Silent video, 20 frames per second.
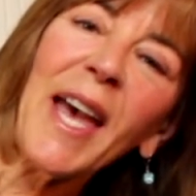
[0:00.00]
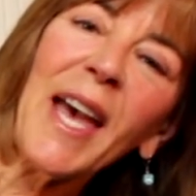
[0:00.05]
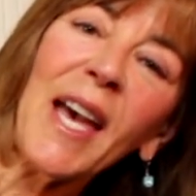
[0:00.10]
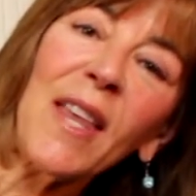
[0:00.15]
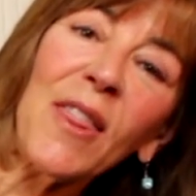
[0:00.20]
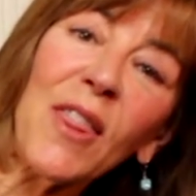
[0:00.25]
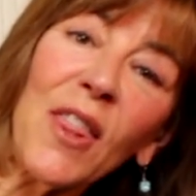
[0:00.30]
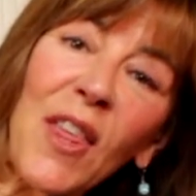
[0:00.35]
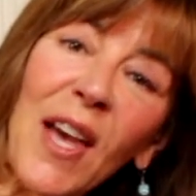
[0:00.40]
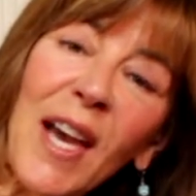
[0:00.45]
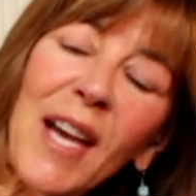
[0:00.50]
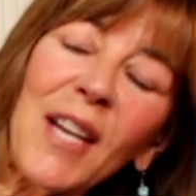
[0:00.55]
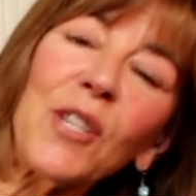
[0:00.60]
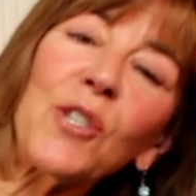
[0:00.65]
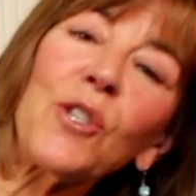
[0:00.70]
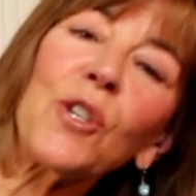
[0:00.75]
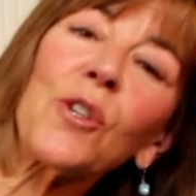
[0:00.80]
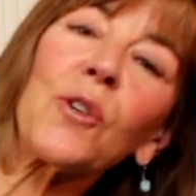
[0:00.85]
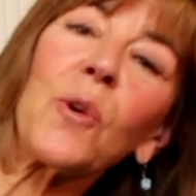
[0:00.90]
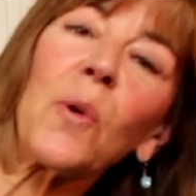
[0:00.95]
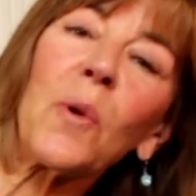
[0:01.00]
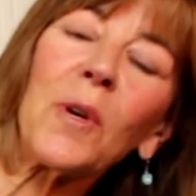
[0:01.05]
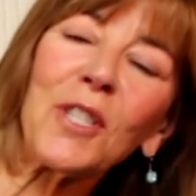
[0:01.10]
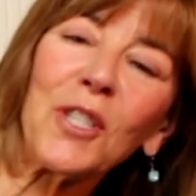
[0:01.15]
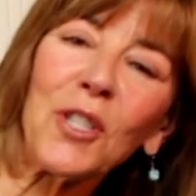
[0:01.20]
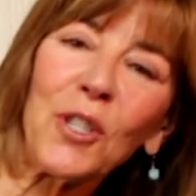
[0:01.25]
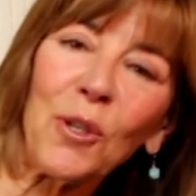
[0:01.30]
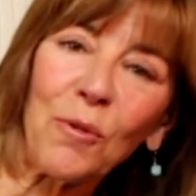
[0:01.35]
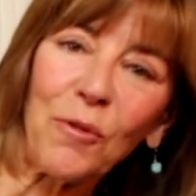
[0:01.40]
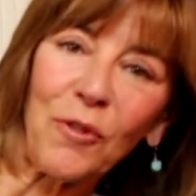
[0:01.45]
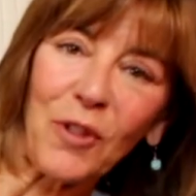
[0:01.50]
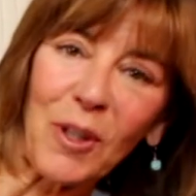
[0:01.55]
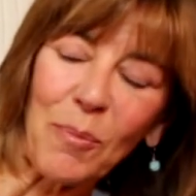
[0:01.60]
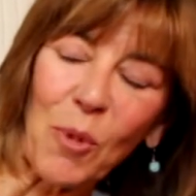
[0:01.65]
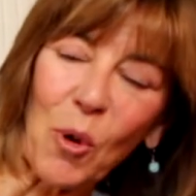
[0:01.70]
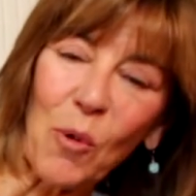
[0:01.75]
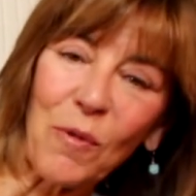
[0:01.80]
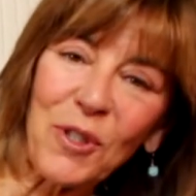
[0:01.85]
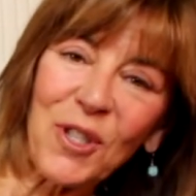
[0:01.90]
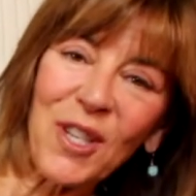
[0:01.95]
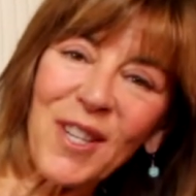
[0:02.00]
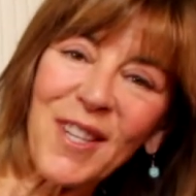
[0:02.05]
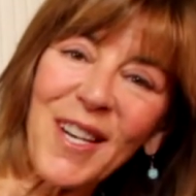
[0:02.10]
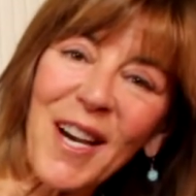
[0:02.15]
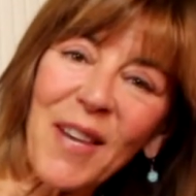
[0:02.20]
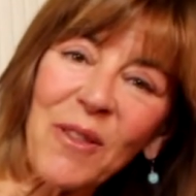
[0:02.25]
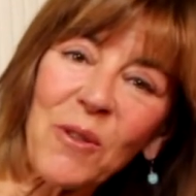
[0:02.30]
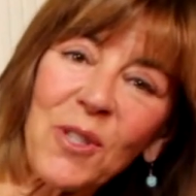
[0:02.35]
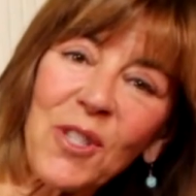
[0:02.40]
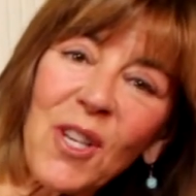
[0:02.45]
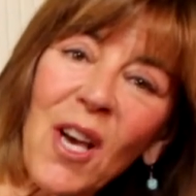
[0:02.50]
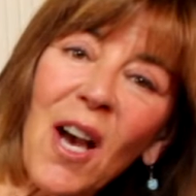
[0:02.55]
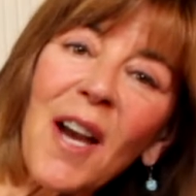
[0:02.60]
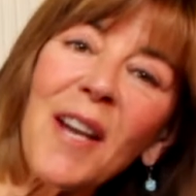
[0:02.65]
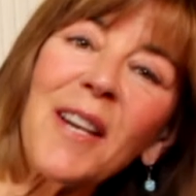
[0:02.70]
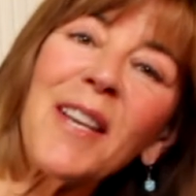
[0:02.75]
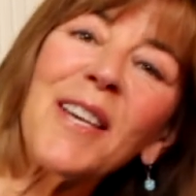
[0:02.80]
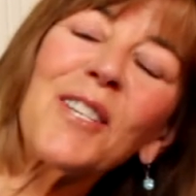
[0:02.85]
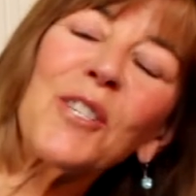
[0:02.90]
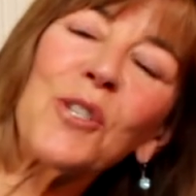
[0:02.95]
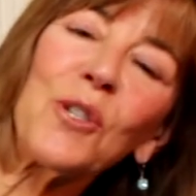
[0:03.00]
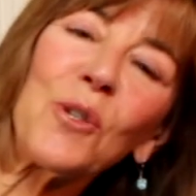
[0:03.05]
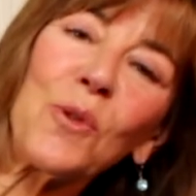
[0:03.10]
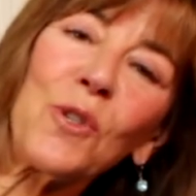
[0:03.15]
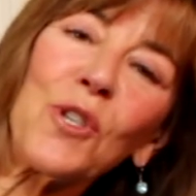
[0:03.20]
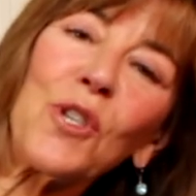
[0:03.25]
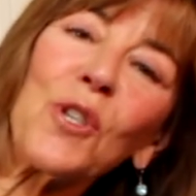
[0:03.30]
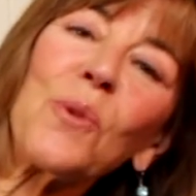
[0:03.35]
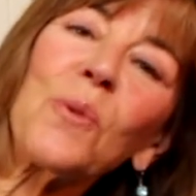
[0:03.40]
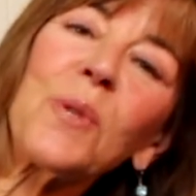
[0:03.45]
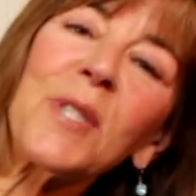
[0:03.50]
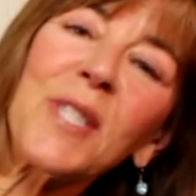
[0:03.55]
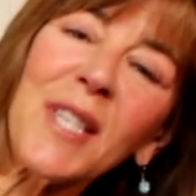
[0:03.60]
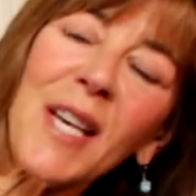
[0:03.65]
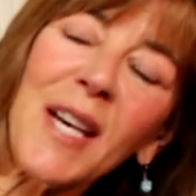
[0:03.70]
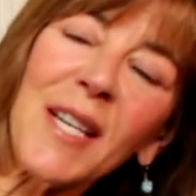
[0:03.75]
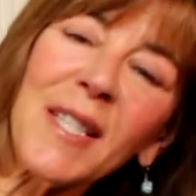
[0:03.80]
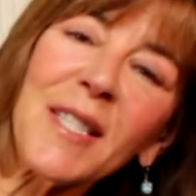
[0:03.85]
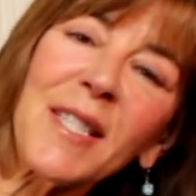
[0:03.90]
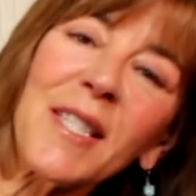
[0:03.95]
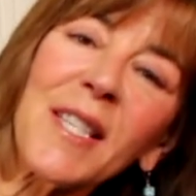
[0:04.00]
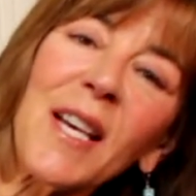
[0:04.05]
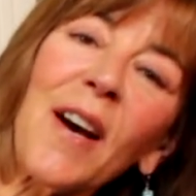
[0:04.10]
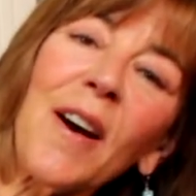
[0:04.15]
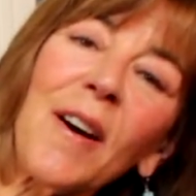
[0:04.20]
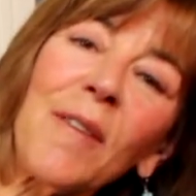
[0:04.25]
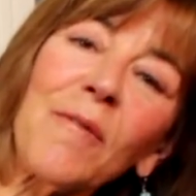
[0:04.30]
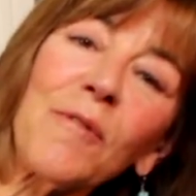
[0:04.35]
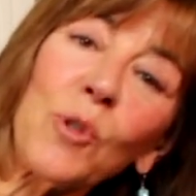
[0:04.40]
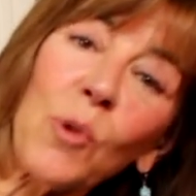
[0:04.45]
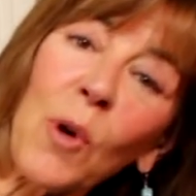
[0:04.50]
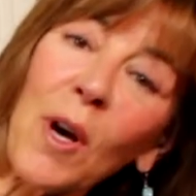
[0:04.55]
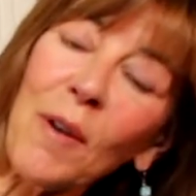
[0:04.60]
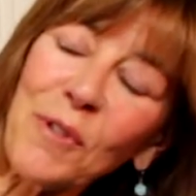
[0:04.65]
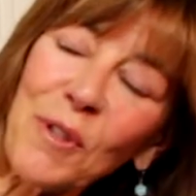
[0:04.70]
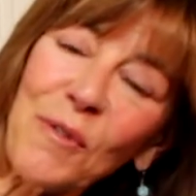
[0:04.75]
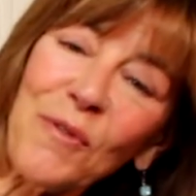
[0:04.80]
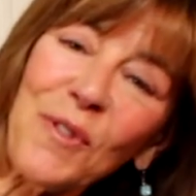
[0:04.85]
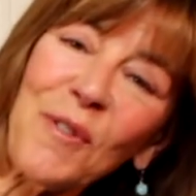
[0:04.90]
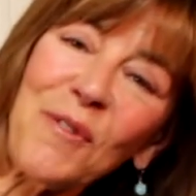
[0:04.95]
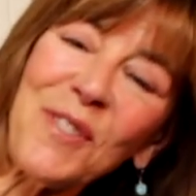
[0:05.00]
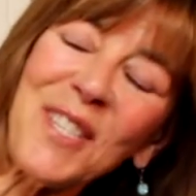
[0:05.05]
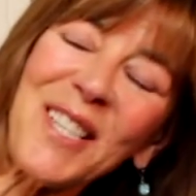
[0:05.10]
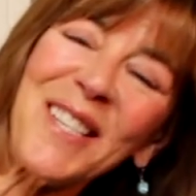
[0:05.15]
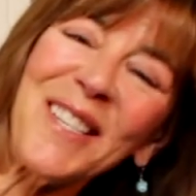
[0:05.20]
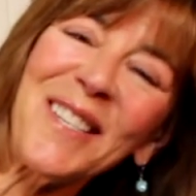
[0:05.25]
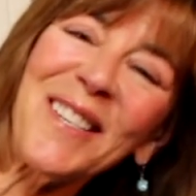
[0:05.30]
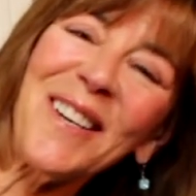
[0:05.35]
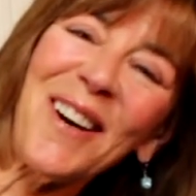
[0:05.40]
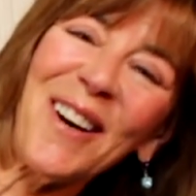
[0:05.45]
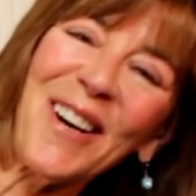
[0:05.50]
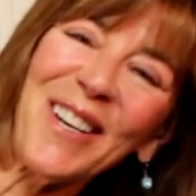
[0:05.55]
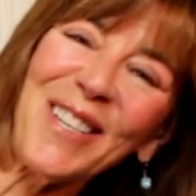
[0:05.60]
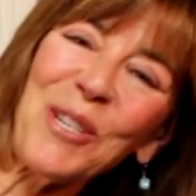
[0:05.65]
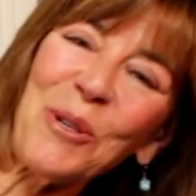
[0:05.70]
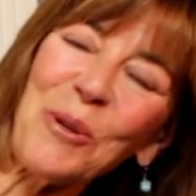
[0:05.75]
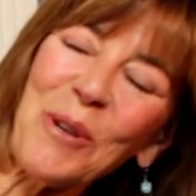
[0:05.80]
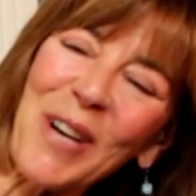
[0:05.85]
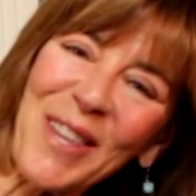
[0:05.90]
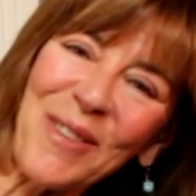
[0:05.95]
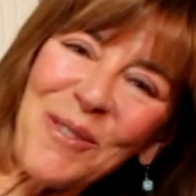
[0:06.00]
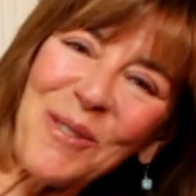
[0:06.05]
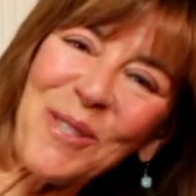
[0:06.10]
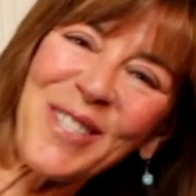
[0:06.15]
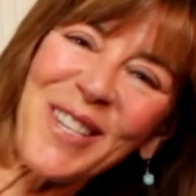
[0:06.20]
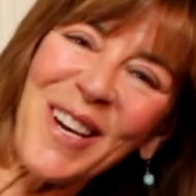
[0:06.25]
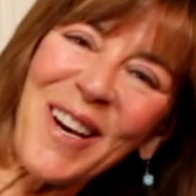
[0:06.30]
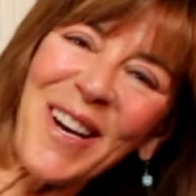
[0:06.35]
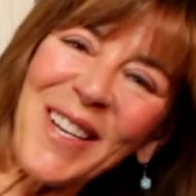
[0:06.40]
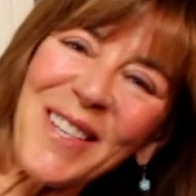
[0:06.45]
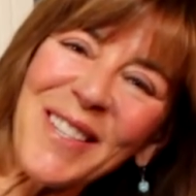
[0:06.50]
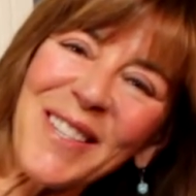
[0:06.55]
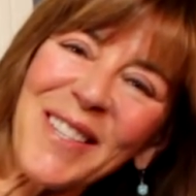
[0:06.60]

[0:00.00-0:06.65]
And then you're going to flip over to the other side and do 2 sets of 12 to 15 on your other side.